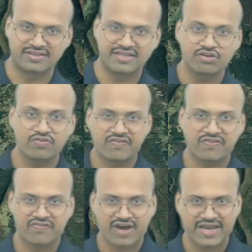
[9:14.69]
then you will
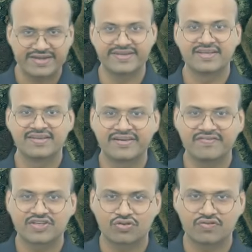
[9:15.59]
find
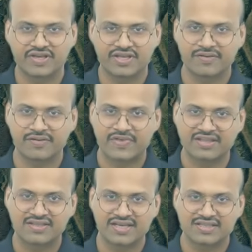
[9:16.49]
rivers over here and
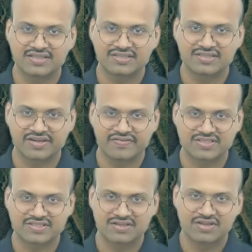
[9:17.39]
then rivers,